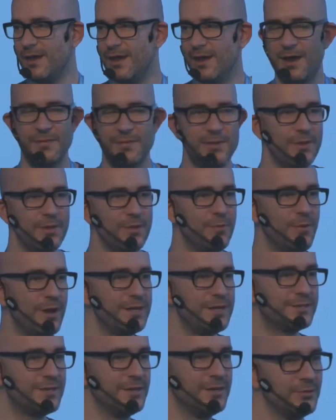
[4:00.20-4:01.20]
And the other
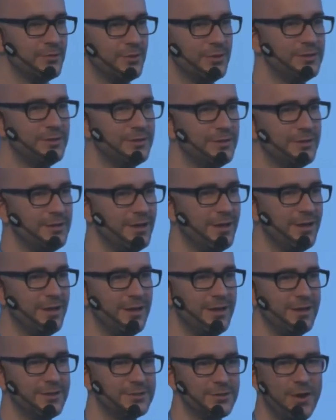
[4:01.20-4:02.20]
one is Android.
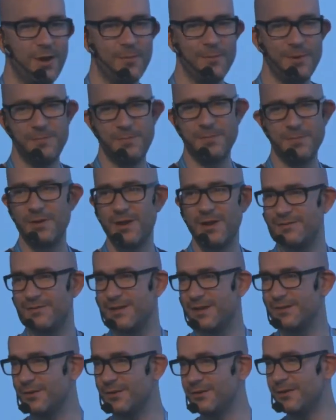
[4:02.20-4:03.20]
Uh, so how many people have
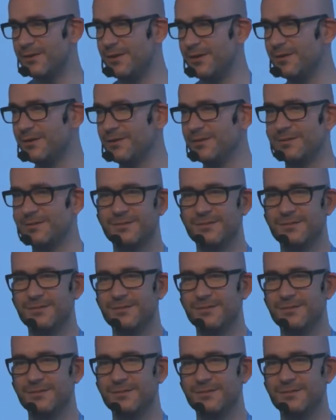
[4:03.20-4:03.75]
Android here?